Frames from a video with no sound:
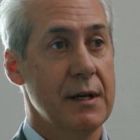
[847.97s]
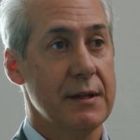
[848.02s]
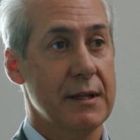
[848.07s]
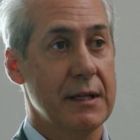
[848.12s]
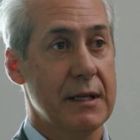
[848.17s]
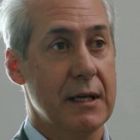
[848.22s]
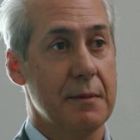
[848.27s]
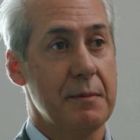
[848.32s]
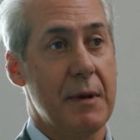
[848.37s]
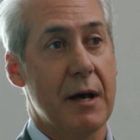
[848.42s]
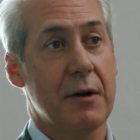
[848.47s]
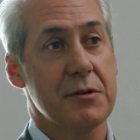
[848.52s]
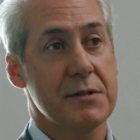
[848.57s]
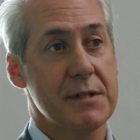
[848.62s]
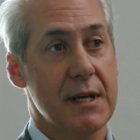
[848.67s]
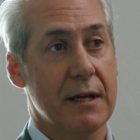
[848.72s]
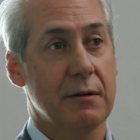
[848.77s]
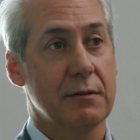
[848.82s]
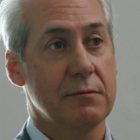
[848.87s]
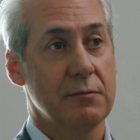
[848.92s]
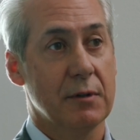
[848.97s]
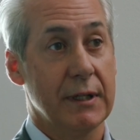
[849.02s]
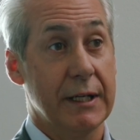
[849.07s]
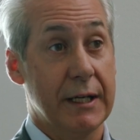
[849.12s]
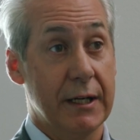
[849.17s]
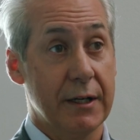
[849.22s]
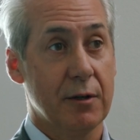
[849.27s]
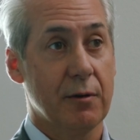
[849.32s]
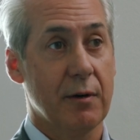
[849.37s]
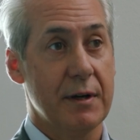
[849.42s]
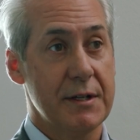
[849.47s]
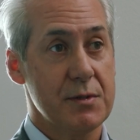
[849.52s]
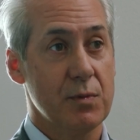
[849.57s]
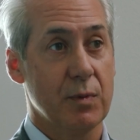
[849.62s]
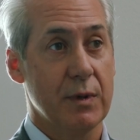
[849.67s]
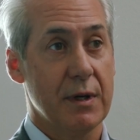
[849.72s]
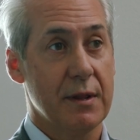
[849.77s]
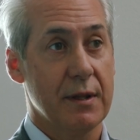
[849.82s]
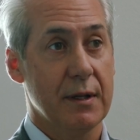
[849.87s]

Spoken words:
the Matter standard really integrates with